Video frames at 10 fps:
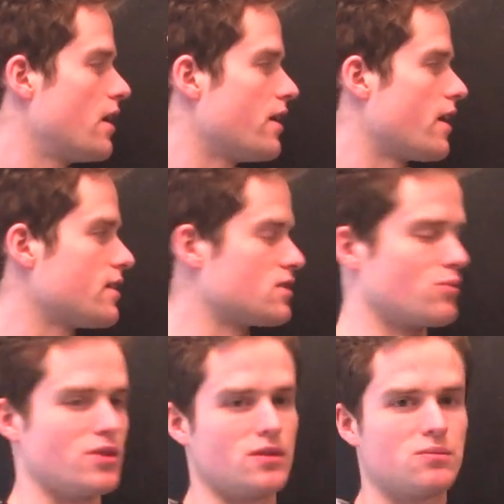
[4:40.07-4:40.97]
naught is
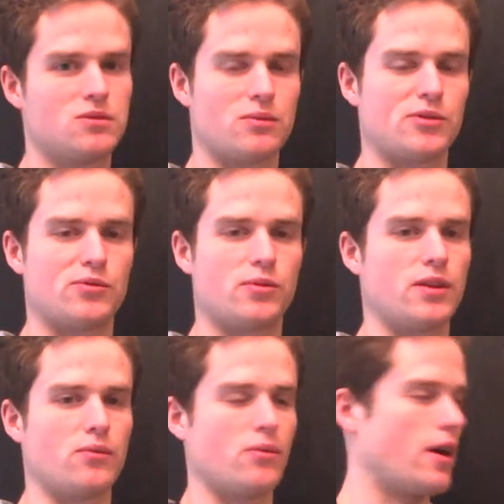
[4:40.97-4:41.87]
going to be somewhere
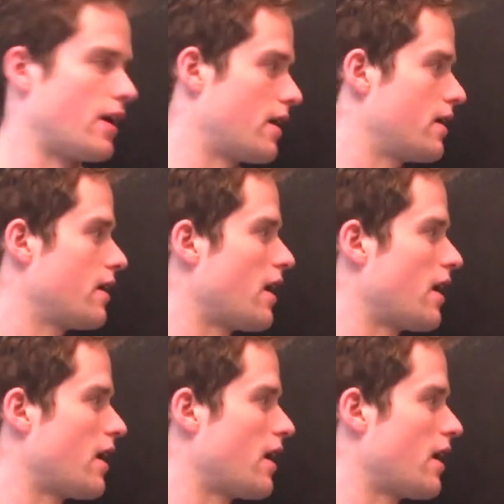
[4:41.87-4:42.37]
between uh,